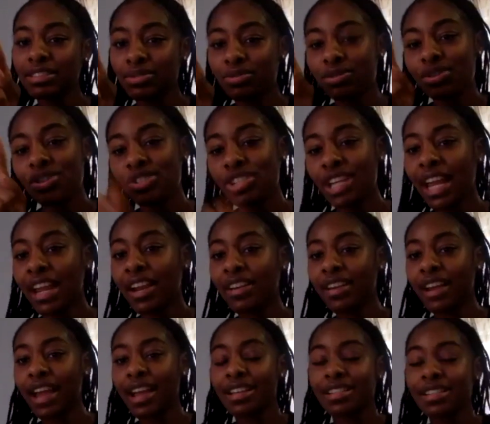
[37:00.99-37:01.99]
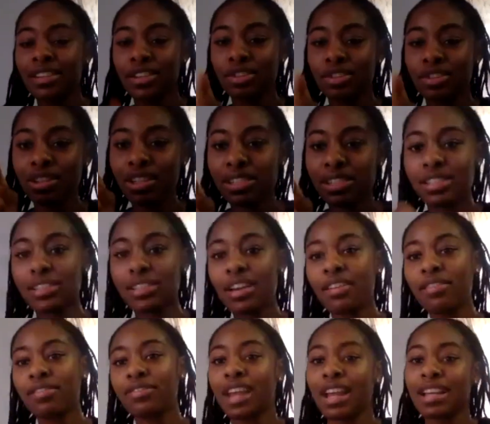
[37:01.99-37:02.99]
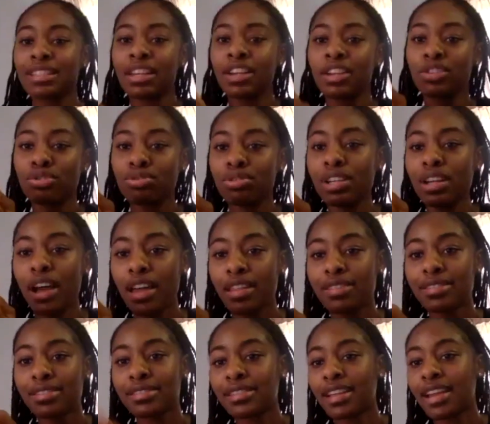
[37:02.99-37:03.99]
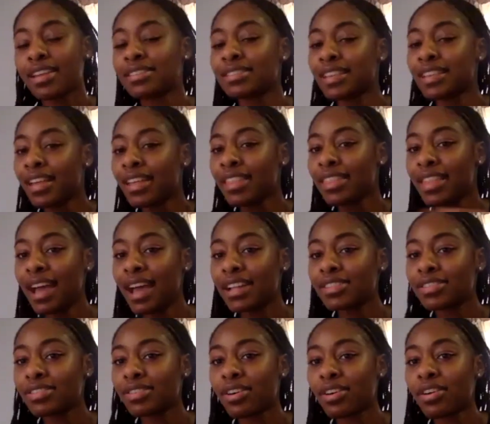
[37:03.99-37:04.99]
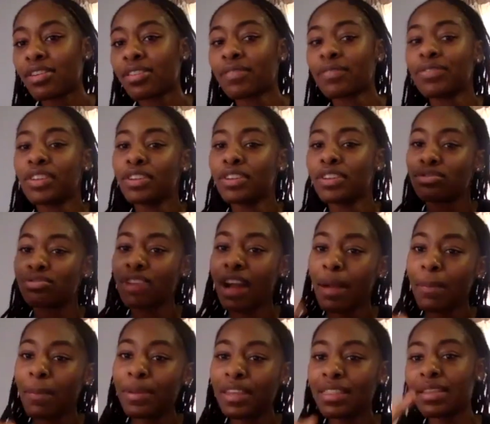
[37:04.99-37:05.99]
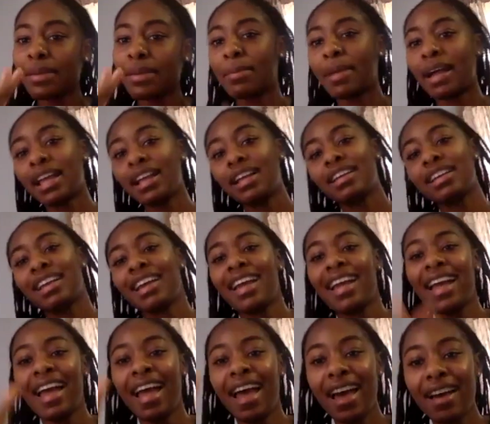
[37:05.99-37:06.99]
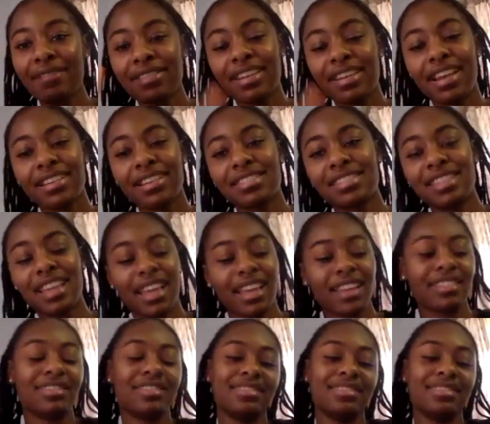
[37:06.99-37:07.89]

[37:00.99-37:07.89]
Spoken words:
Treat your hair nice, treat yourself nice, treat others nice. That's all. Dropping the mic. Have a nice day.